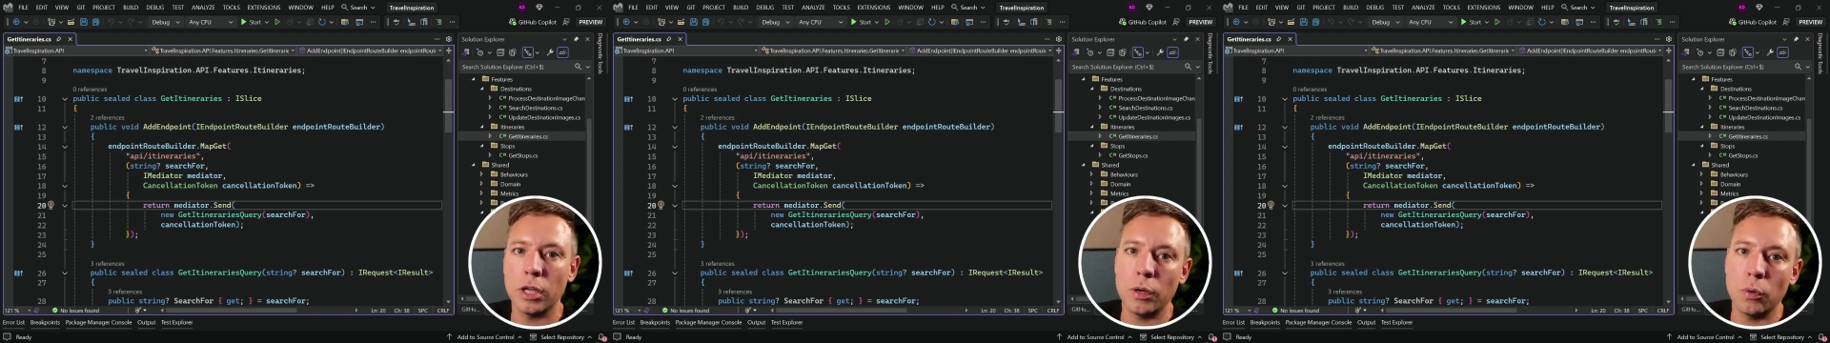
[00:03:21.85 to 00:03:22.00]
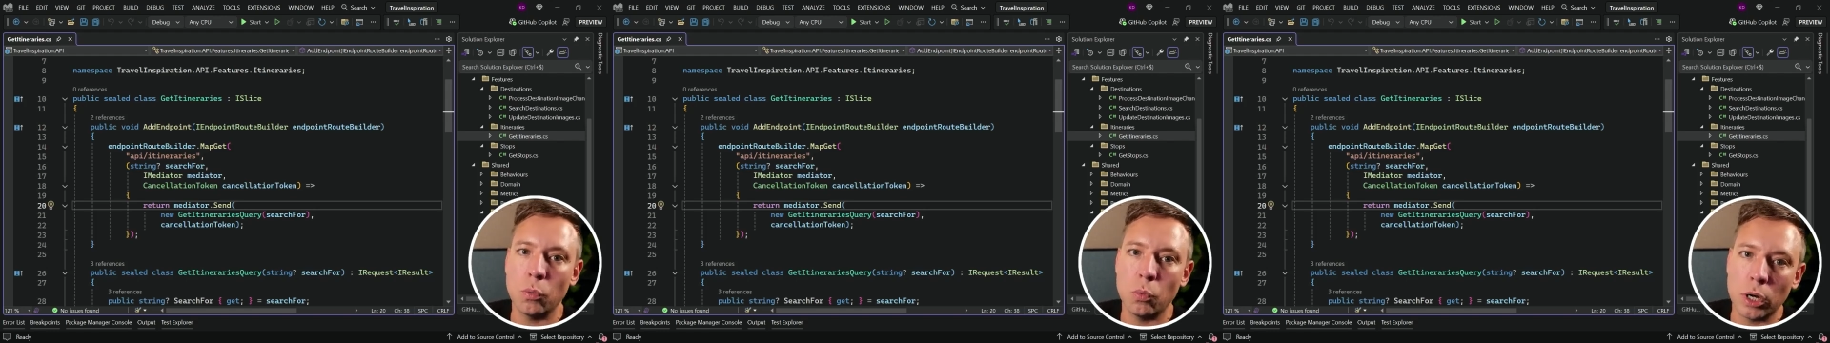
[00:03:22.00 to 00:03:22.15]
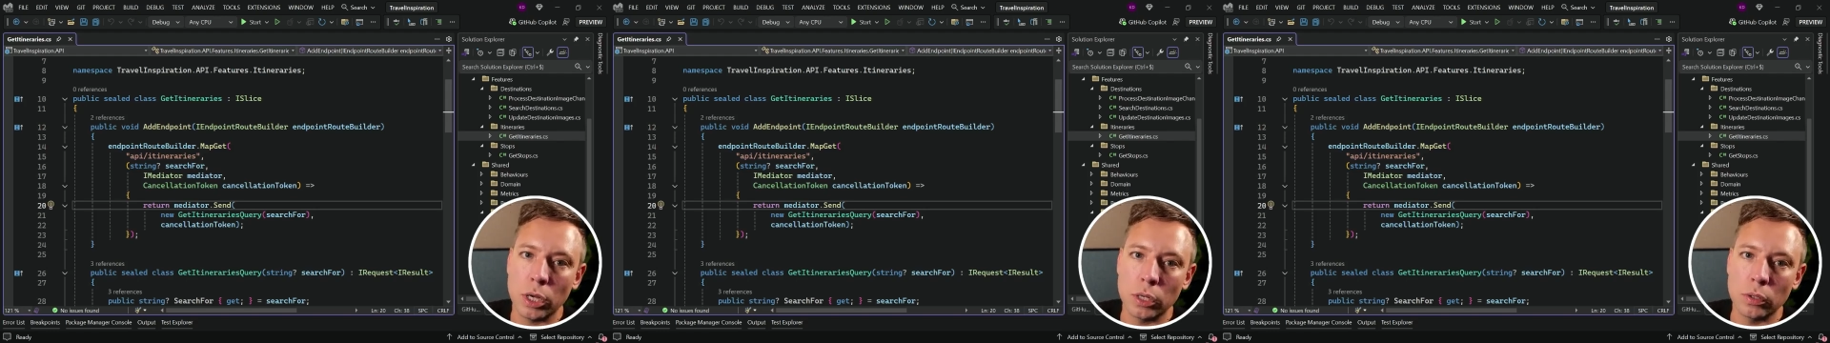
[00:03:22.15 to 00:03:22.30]

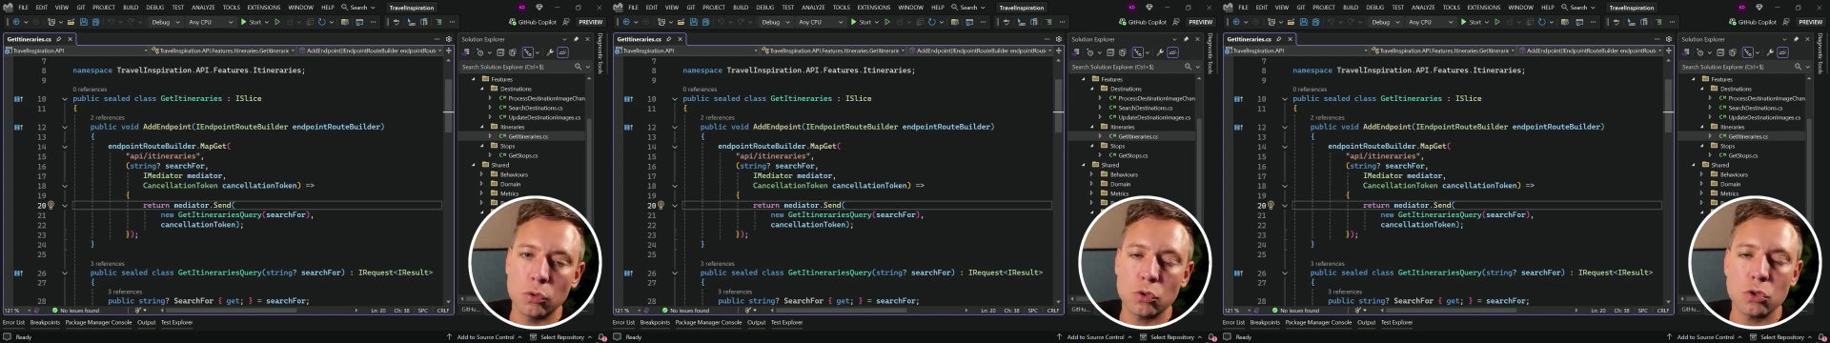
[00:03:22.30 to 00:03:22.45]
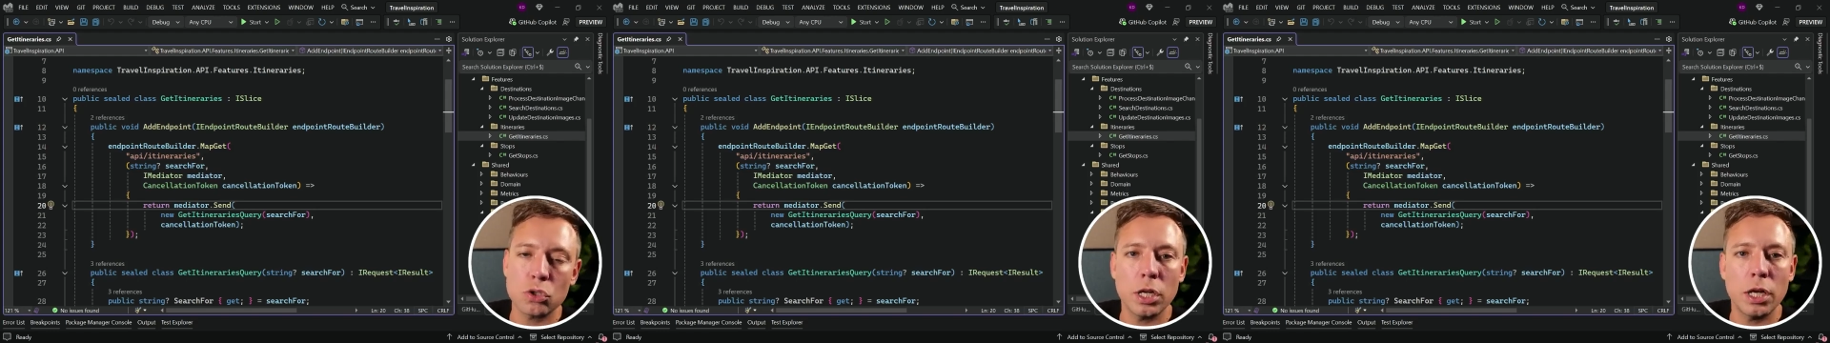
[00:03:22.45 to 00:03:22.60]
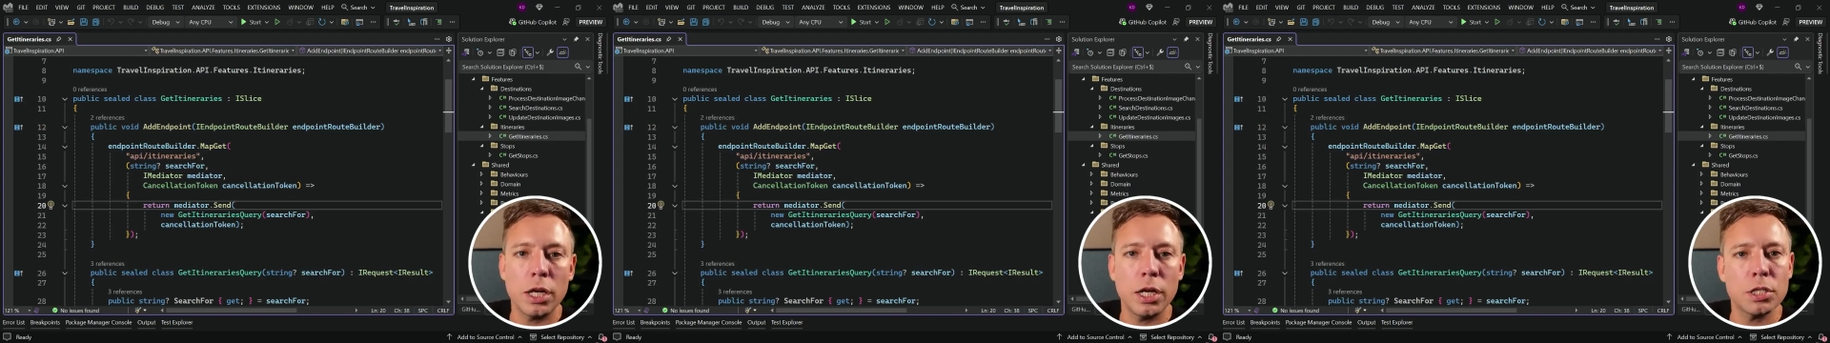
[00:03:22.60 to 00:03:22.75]
one
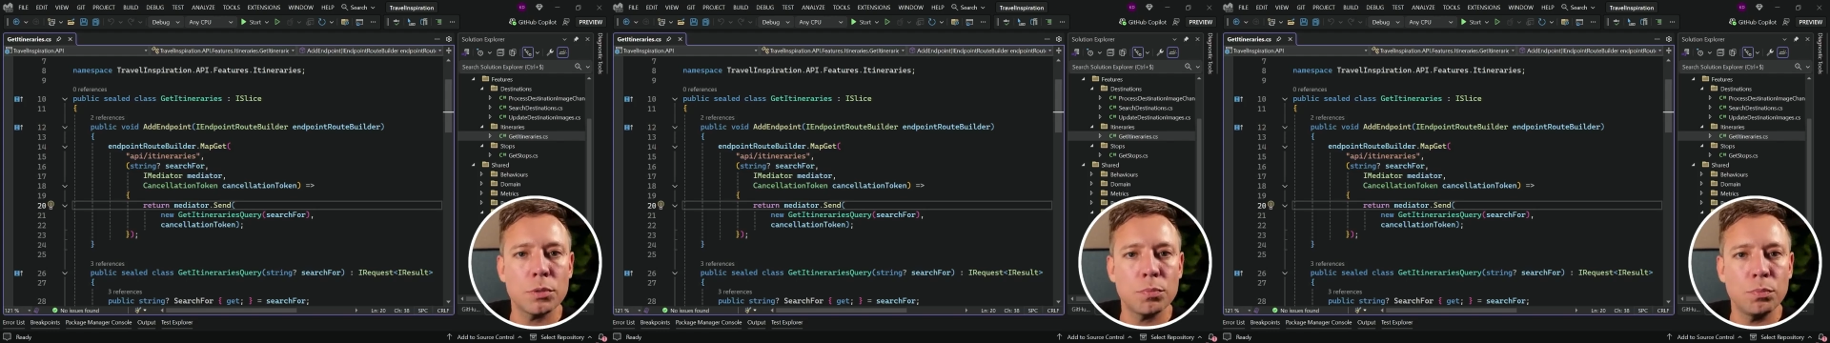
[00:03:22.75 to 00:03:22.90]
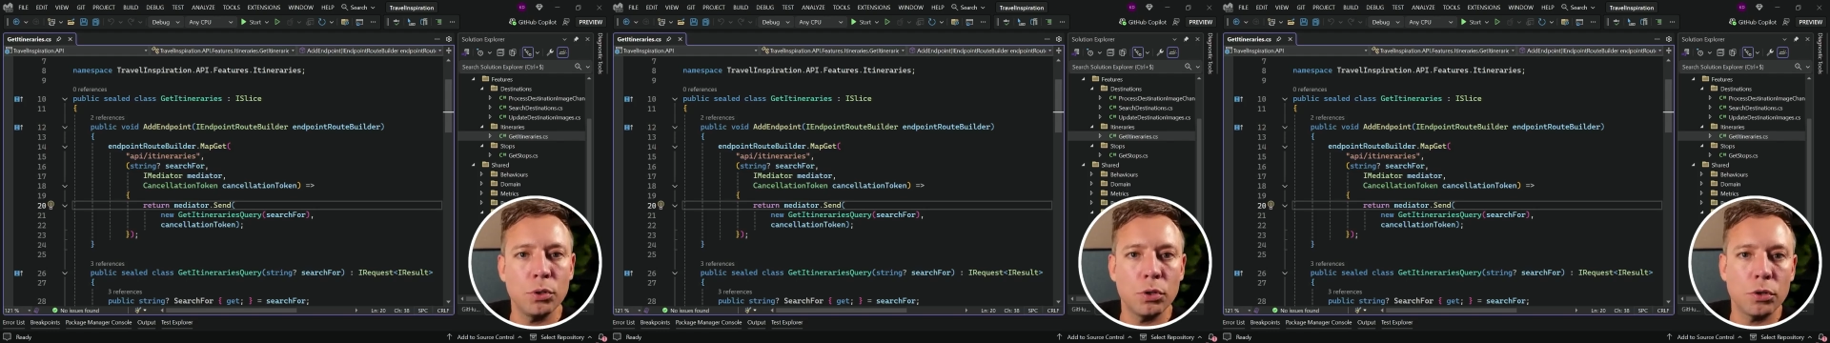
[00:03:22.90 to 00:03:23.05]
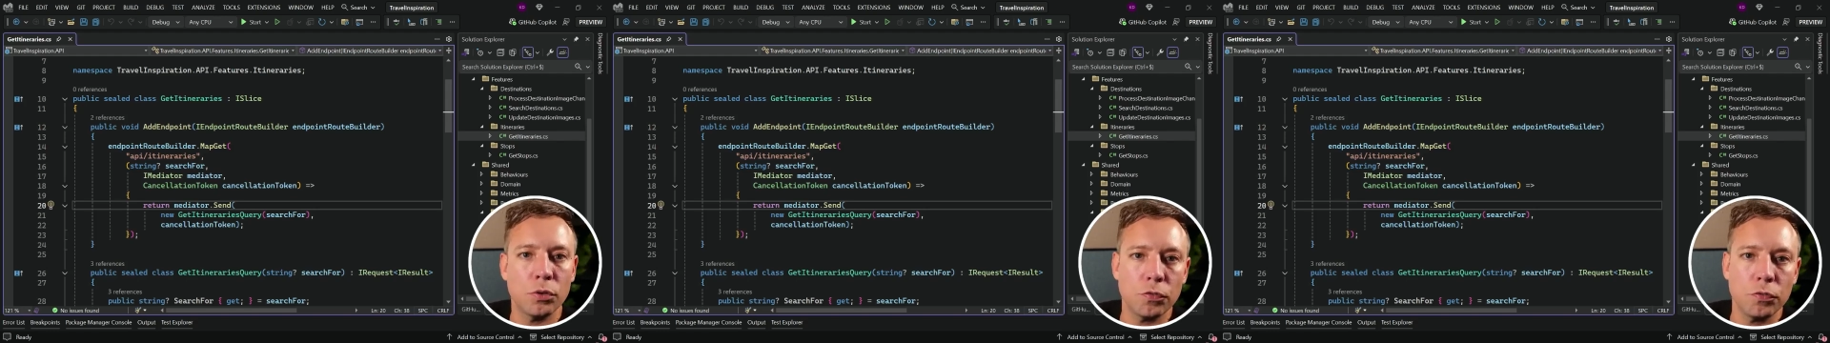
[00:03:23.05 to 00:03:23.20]
slice per